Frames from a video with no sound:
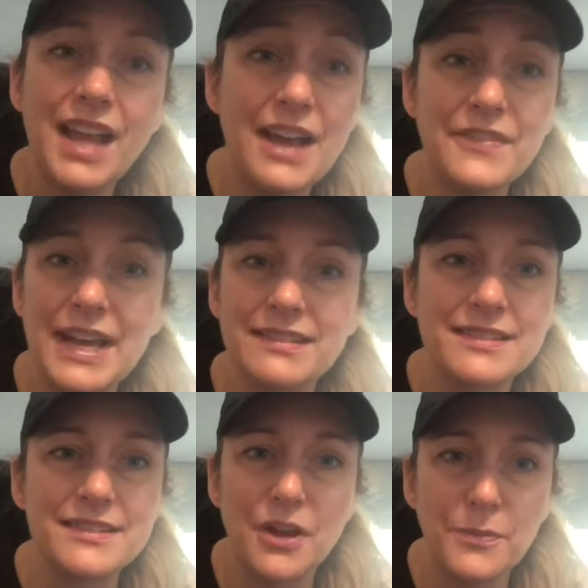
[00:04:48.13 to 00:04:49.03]
I've had
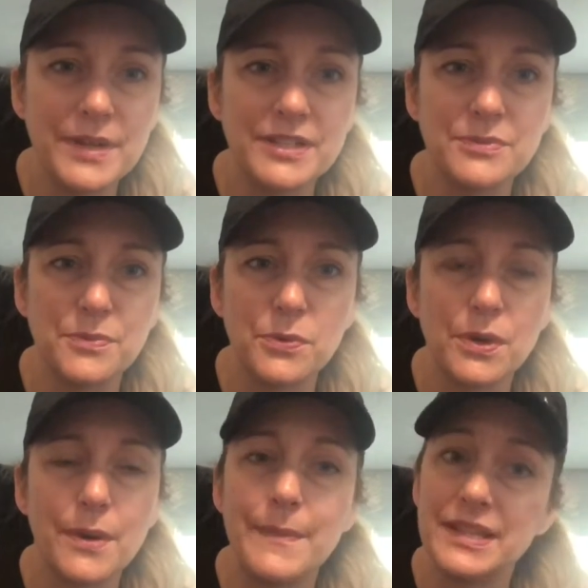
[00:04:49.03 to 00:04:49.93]
so much
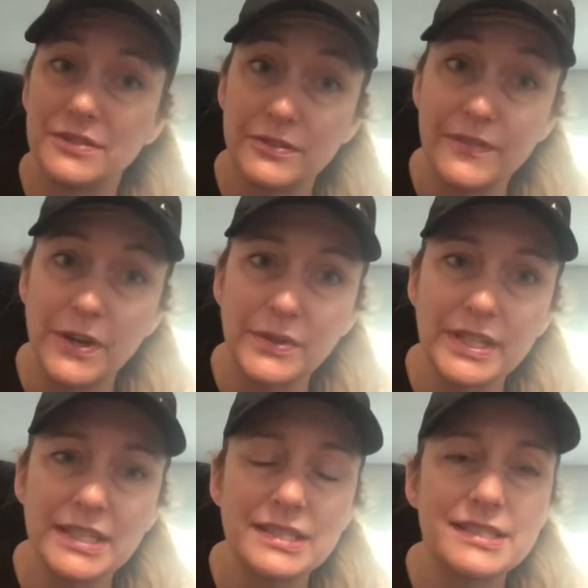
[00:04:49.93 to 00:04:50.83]
more mental
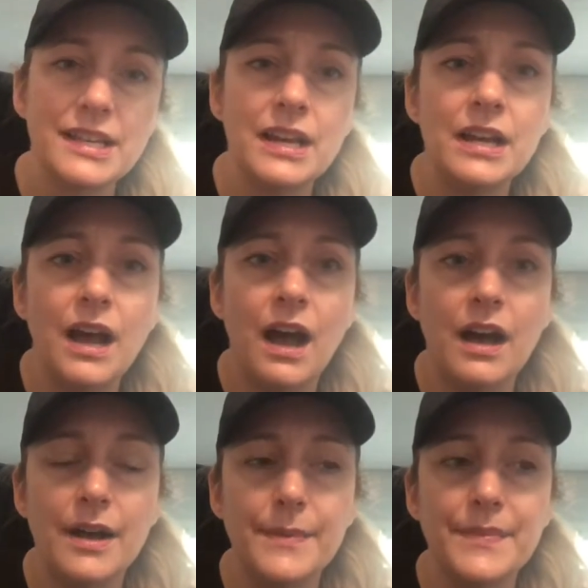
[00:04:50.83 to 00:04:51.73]
focus,
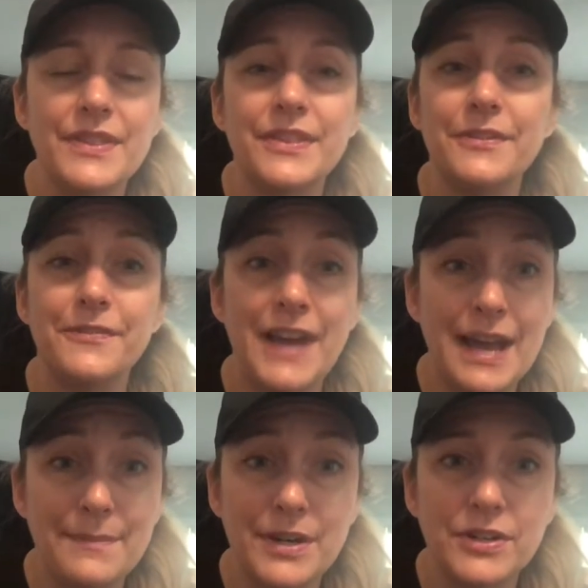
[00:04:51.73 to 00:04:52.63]
the
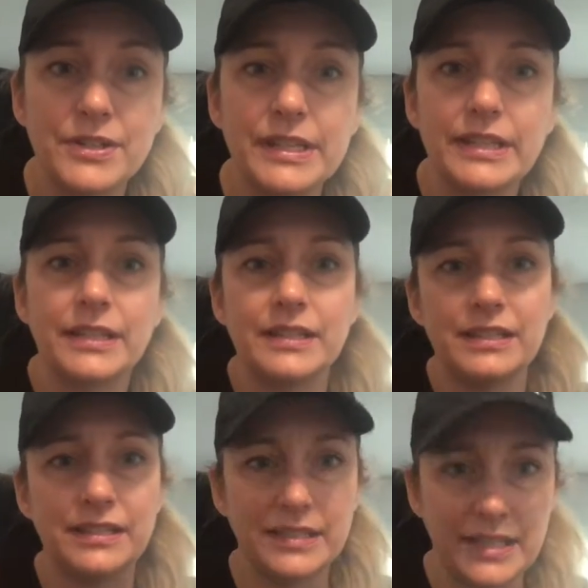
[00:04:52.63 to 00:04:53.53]
fat burning
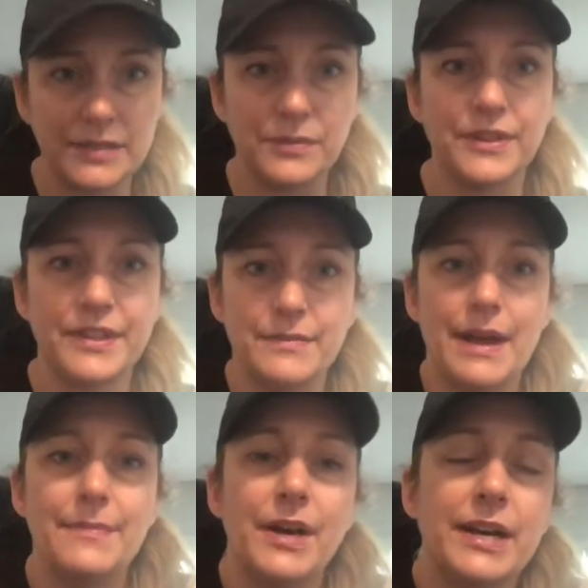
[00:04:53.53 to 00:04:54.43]
within
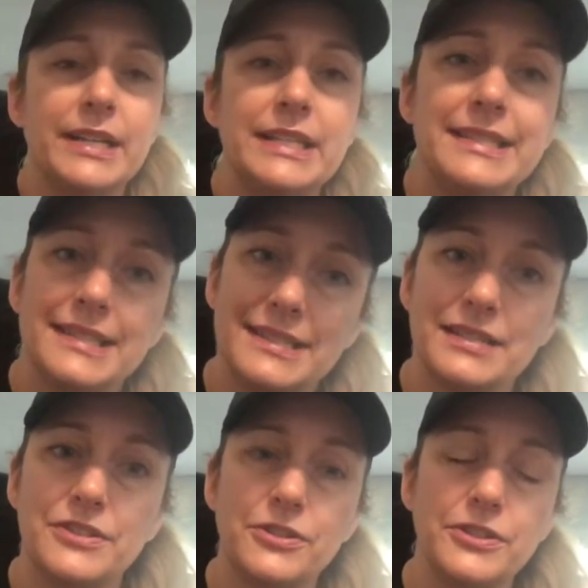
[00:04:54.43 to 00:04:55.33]
my body since
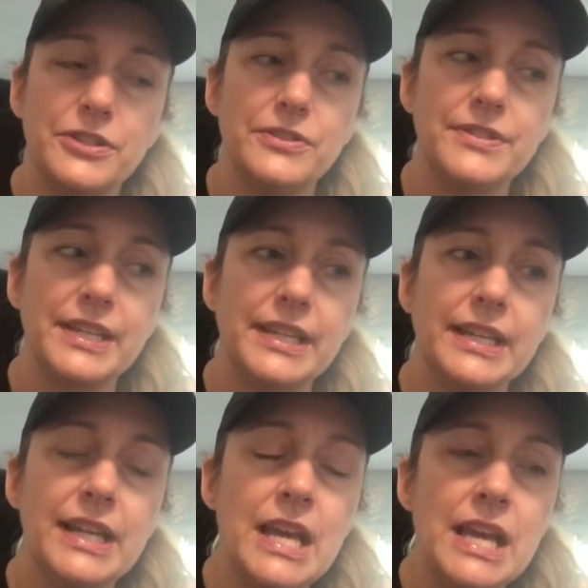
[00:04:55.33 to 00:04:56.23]
I started using
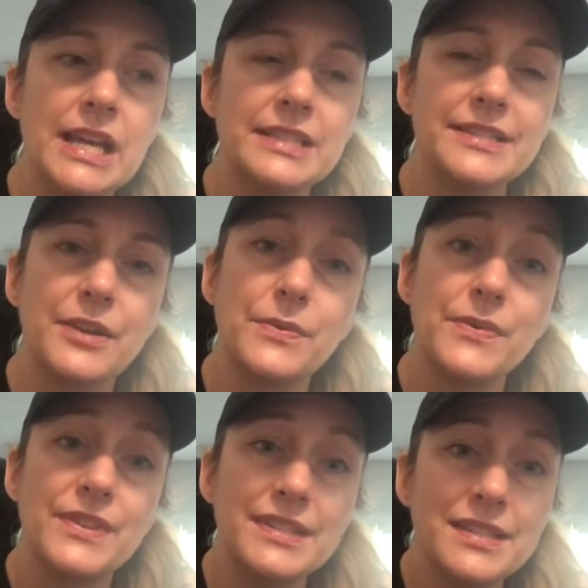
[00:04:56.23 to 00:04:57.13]
it. And so
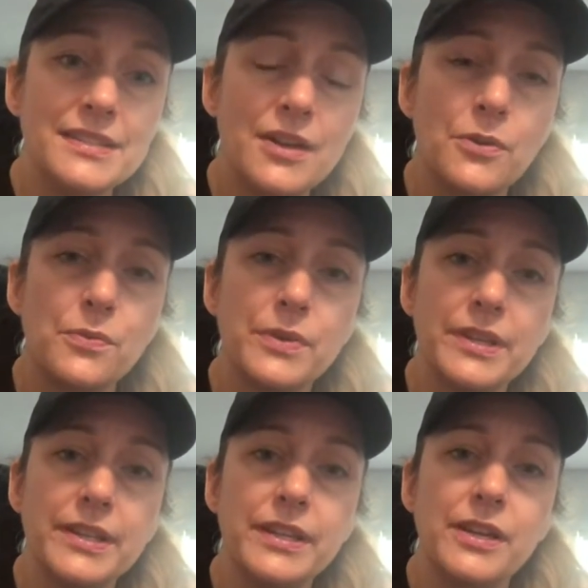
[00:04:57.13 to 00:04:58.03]
this is a
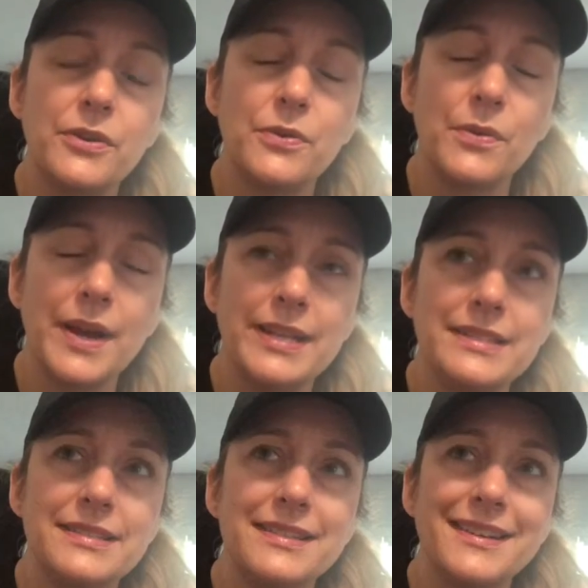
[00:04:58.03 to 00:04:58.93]
really
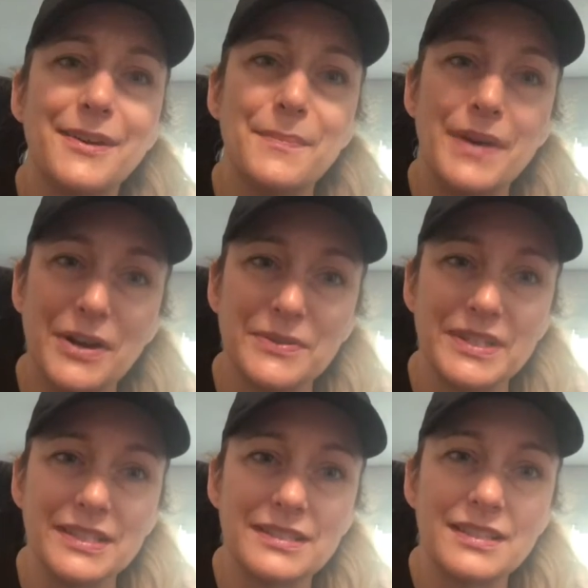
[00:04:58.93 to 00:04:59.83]
great
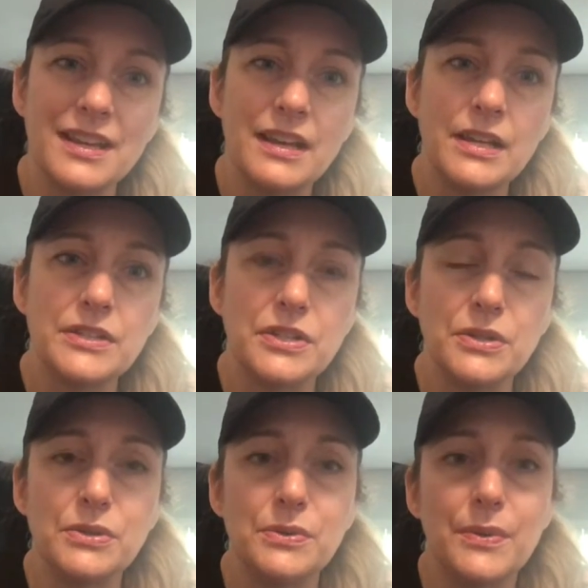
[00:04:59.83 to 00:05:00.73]
component
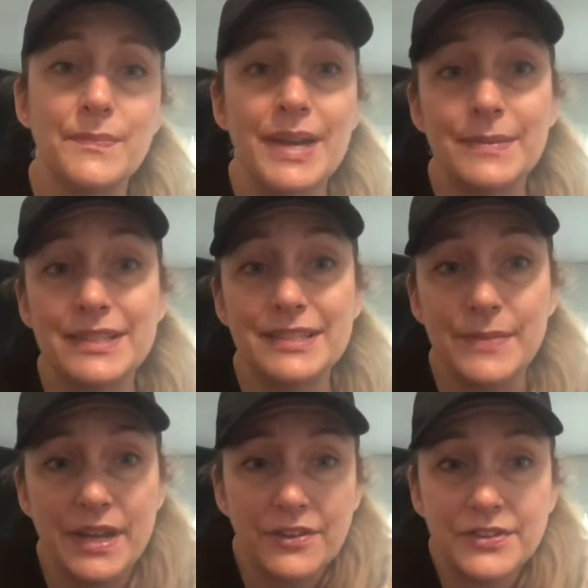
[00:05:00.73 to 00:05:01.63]
to maybe
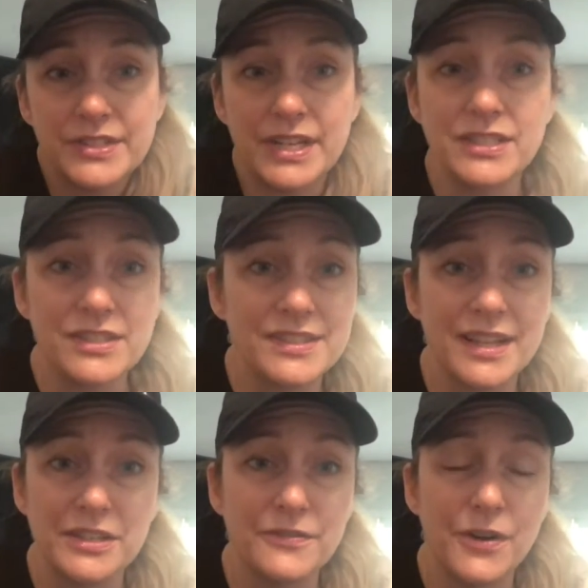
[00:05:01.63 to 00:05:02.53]
some health changes
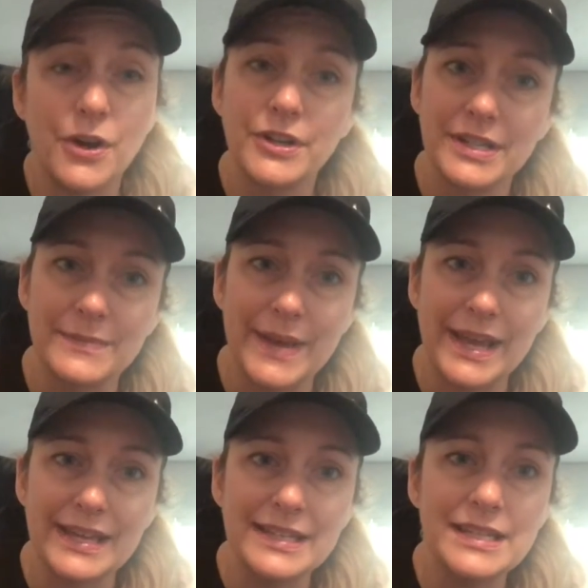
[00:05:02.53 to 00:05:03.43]
that you've already
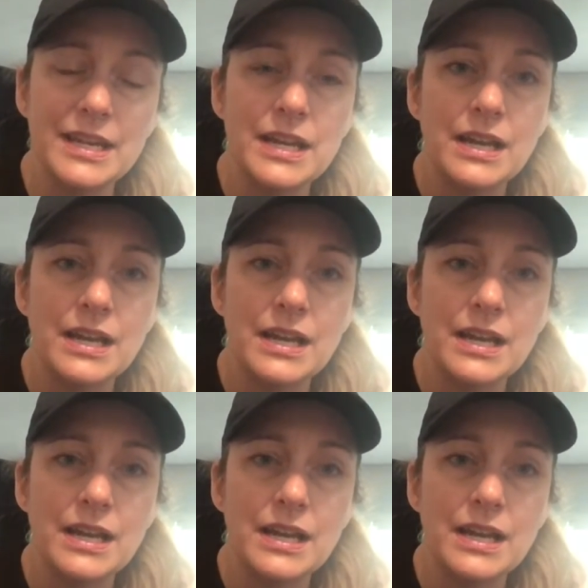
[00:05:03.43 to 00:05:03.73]
made.